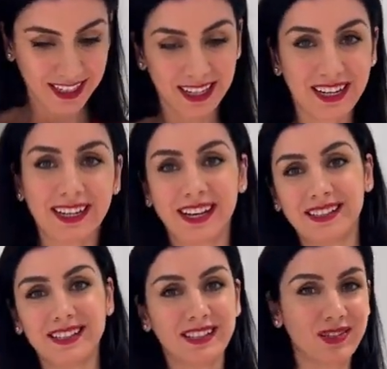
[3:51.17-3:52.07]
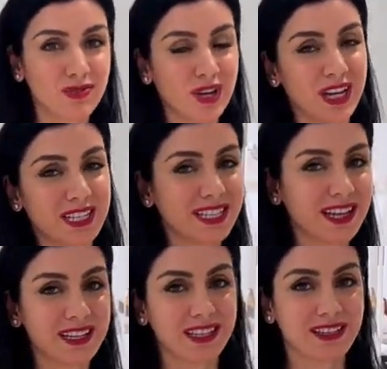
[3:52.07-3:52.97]
Another knit dress
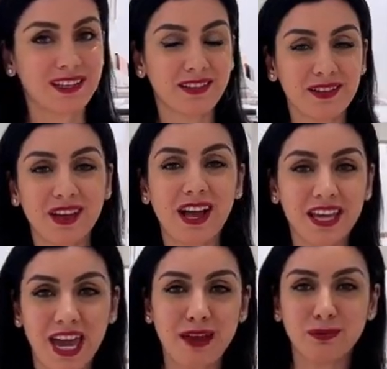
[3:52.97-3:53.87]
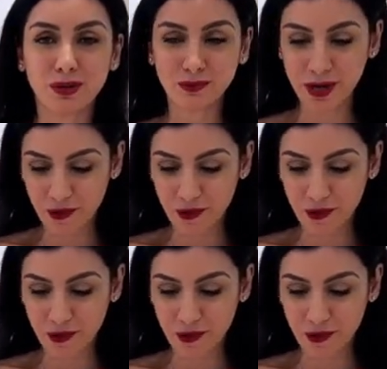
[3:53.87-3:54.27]
that came on my